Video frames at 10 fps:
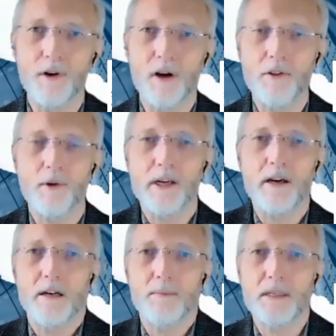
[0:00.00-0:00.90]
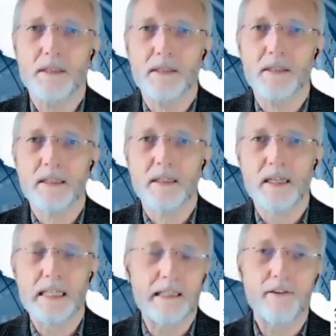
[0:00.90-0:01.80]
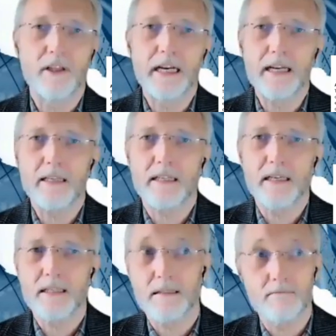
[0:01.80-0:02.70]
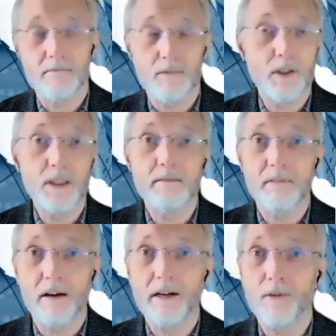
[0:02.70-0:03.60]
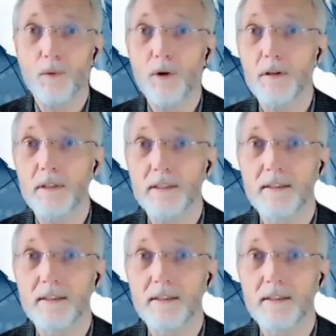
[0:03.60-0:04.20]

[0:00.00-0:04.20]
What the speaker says: for other economists in the United States and really around the world.